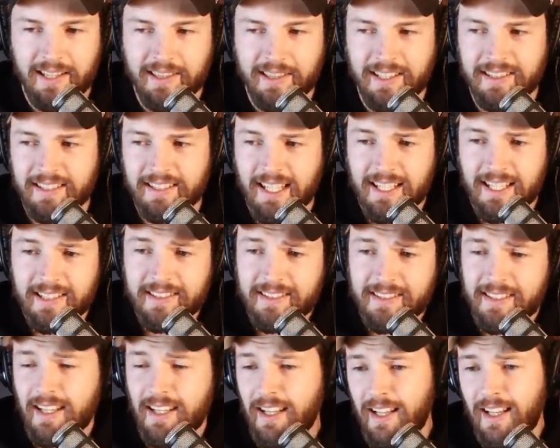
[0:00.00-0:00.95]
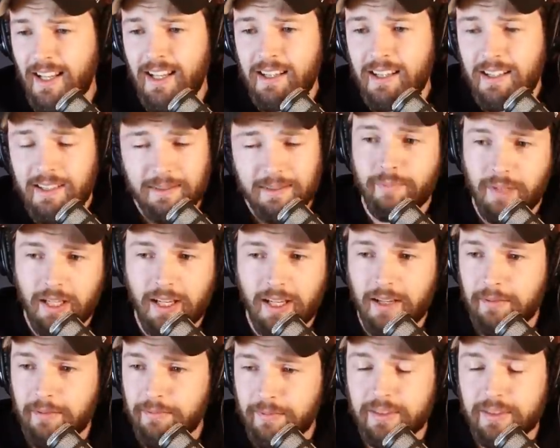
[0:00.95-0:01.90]
And I think that is
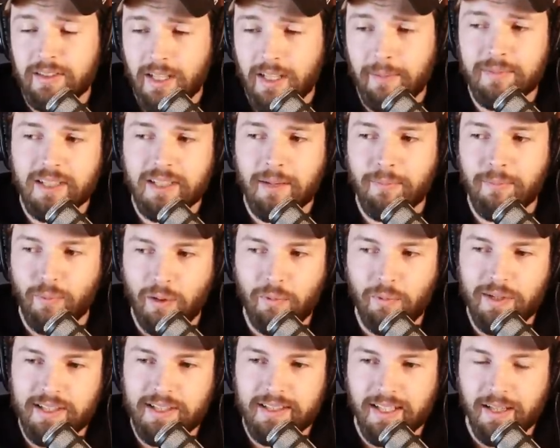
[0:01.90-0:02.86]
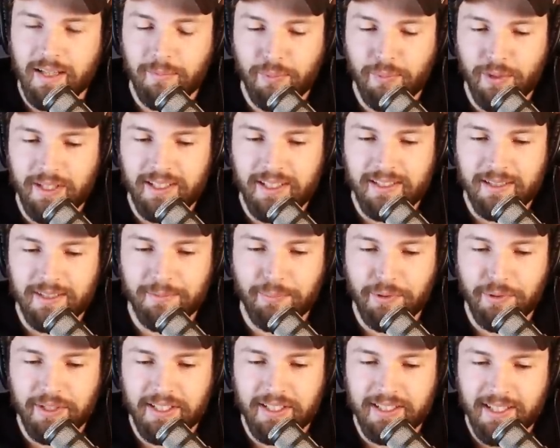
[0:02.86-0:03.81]
uh, sums up what we said pretty
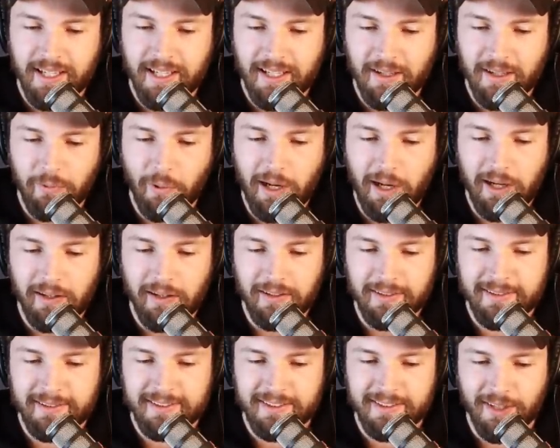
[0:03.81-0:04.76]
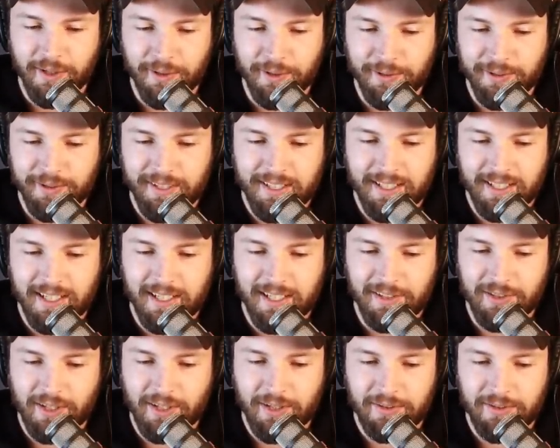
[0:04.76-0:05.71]
pretty uh, well. So
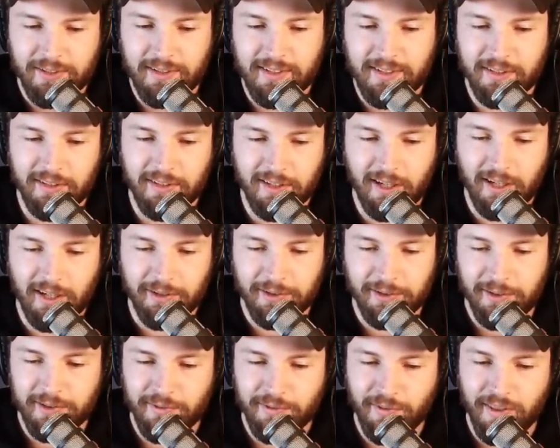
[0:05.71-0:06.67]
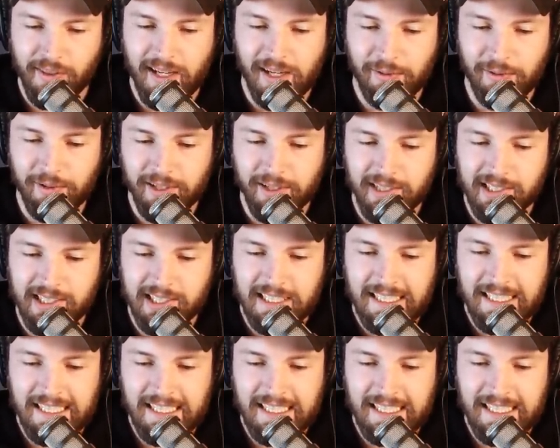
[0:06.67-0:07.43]
uh, shout out to Still Cockroach for that one.